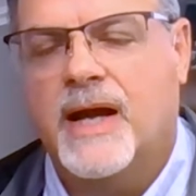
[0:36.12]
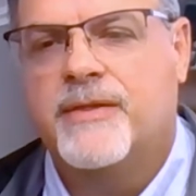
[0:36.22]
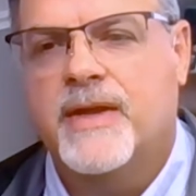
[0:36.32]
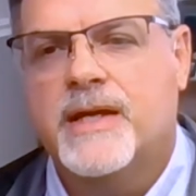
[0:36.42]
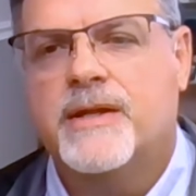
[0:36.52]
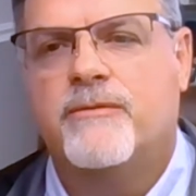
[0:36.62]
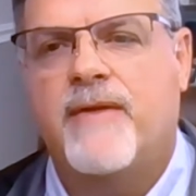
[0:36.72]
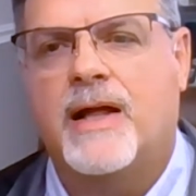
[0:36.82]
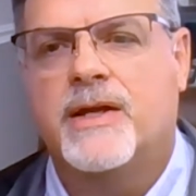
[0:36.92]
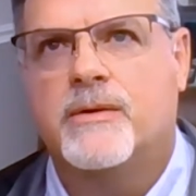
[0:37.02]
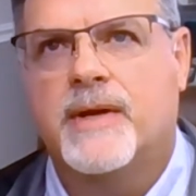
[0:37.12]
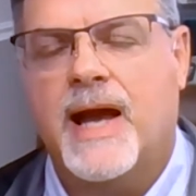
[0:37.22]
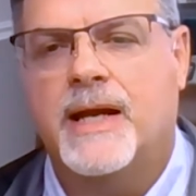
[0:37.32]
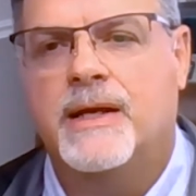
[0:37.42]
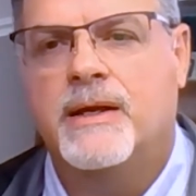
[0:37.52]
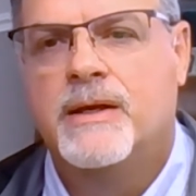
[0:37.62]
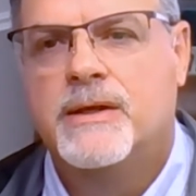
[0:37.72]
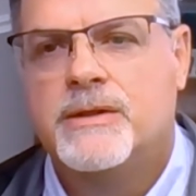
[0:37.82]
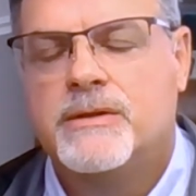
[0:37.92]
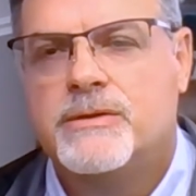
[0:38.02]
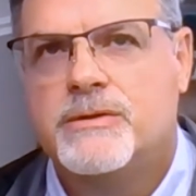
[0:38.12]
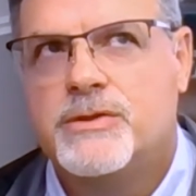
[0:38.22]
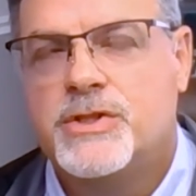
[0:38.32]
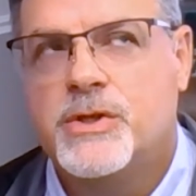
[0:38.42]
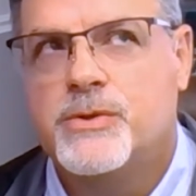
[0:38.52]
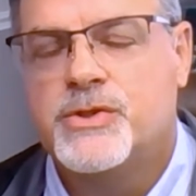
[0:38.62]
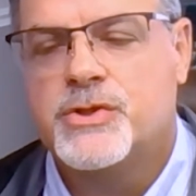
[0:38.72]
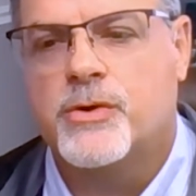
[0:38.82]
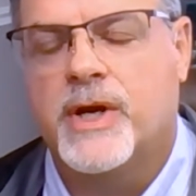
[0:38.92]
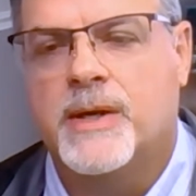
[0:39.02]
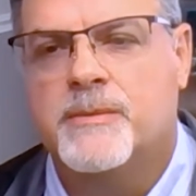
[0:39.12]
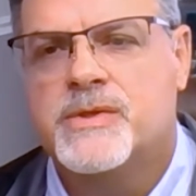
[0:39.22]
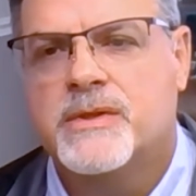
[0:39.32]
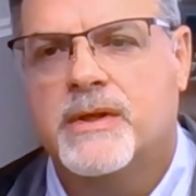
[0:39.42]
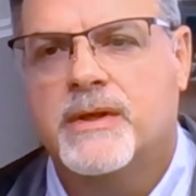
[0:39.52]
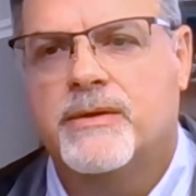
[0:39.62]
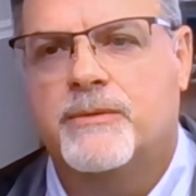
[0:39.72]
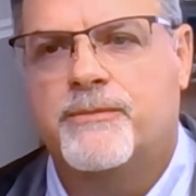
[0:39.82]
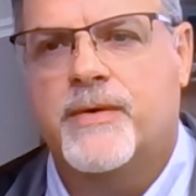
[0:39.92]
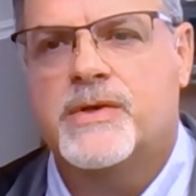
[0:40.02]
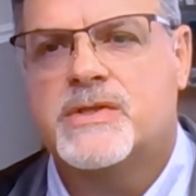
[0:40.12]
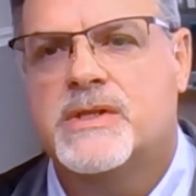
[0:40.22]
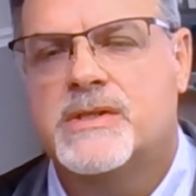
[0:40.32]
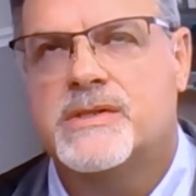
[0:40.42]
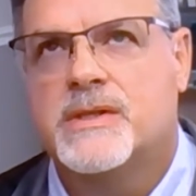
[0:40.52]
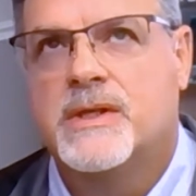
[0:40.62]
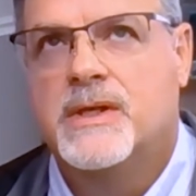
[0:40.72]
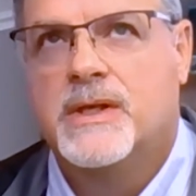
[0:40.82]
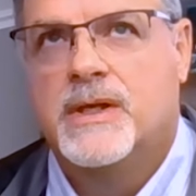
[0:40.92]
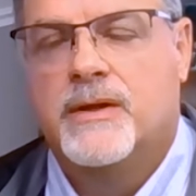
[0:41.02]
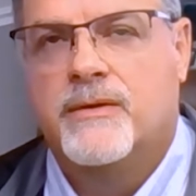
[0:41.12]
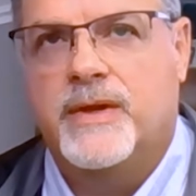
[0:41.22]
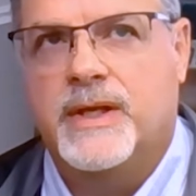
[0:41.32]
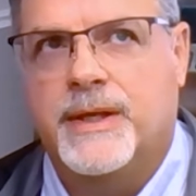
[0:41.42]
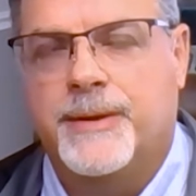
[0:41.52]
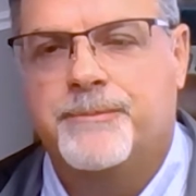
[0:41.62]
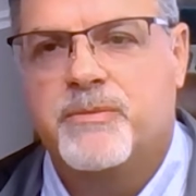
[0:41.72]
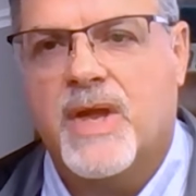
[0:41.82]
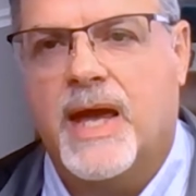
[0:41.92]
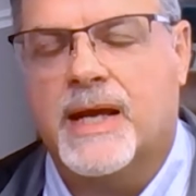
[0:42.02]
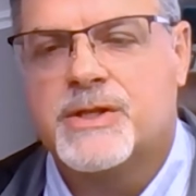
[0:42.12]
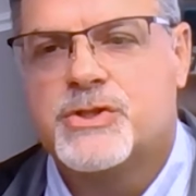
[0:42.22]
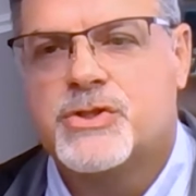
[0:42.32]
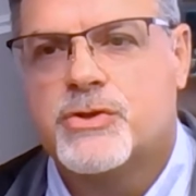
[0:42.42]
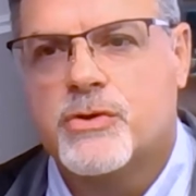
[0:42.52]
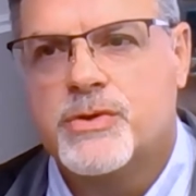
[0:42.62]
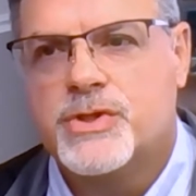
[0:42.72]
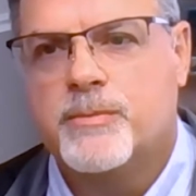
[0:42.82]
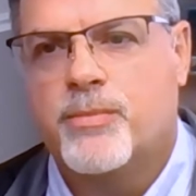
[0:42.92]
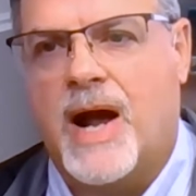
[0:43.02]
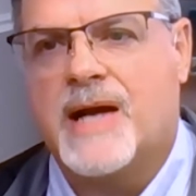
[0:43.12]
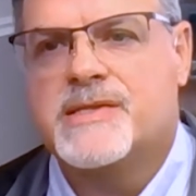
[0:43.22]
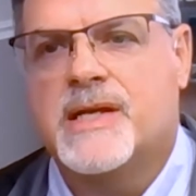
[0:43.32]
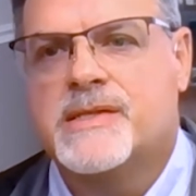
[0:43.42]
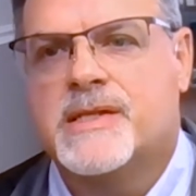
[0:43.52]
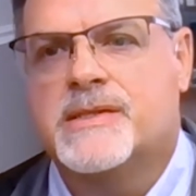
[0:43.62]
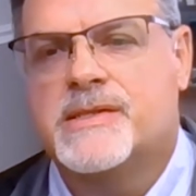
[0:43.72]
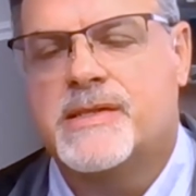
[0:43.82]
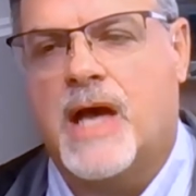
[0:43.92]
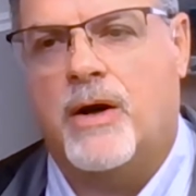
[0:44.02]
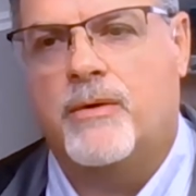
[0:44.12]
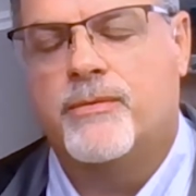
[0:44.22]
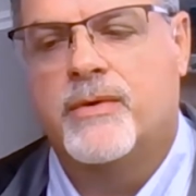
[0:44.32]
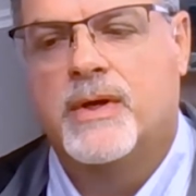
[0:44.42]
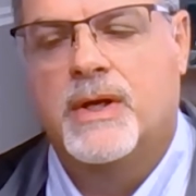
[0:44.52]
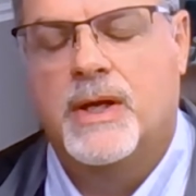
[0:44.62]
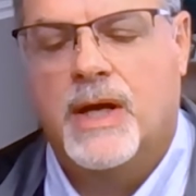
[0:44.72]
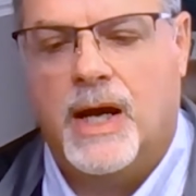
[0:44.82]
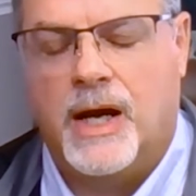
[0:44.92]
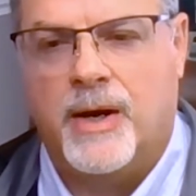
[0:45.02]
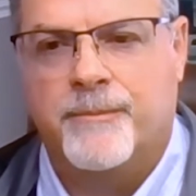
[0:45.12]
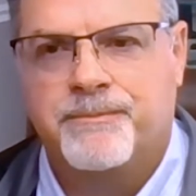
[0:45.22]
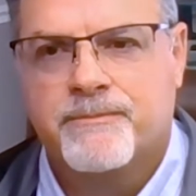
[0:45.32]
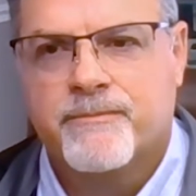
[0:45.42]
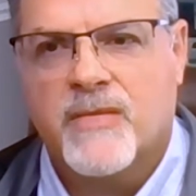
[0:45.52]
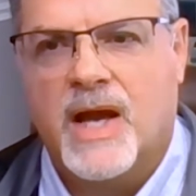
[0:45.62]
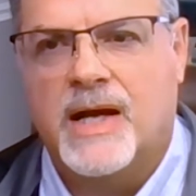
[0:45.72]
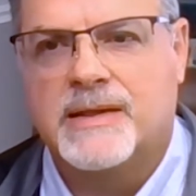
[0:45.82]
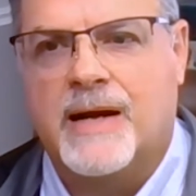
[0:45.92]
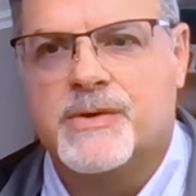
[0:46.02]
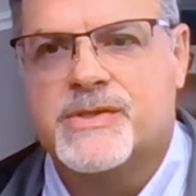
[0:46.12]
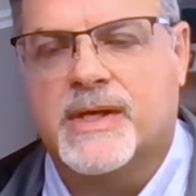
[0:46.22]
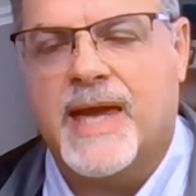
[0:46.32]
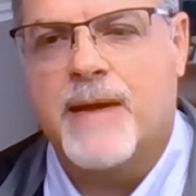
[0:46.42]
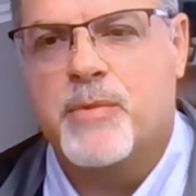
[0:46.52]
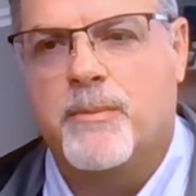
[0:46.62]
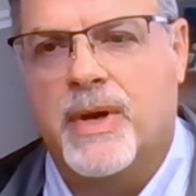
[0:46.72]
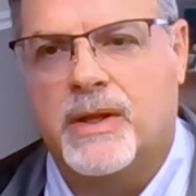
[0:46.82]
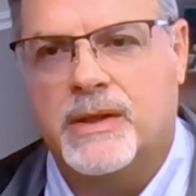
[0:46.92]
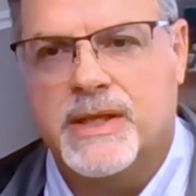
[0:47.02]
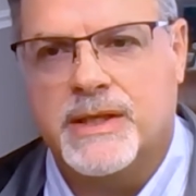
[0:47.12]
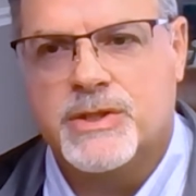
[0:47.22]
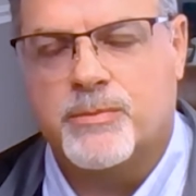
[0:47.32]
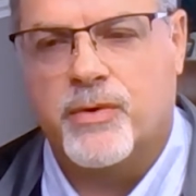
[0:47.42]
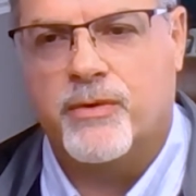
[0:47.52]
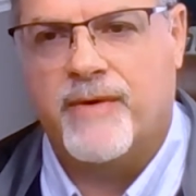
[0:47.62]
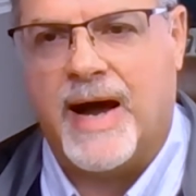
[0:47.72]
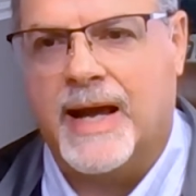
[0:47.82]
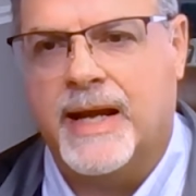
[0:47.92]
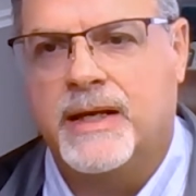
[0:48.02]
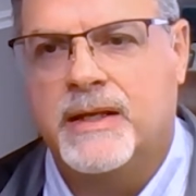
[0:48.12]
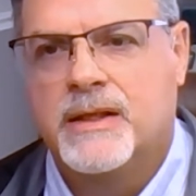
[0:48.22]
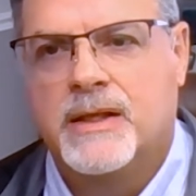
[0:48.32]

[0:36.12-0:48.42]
I think of the value in kind of two streams. The first is the extrusion process itself allows the capability to provide